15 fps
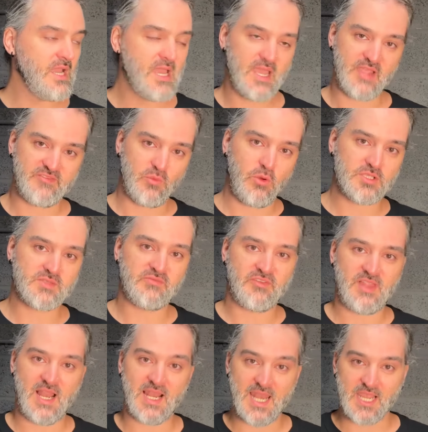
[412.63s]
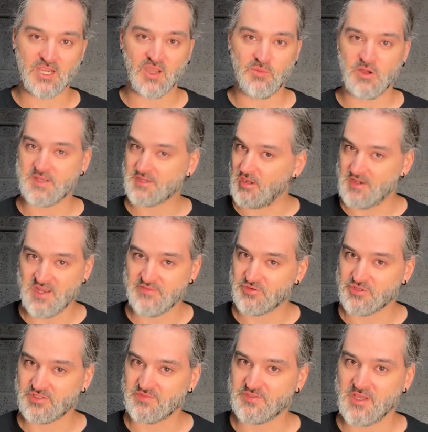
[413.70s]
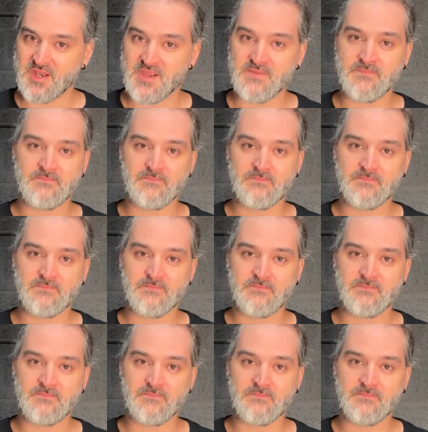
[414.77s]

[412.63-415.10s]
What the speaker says: If it wasn't for that leg up, I never could have done it.